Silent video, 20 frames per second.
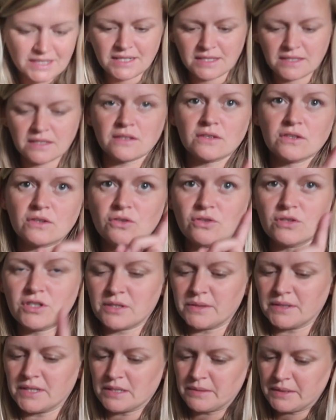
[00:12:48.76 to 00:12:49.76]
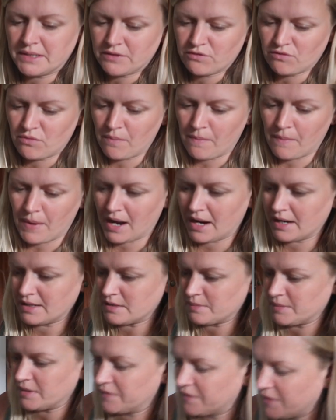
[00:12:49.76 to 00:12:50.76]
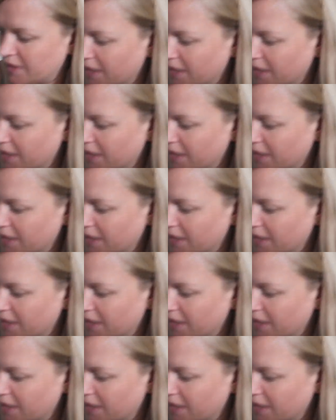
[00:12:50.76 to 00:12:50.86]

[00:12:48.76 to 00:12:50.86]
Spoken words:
this is good doing this because it reminds me of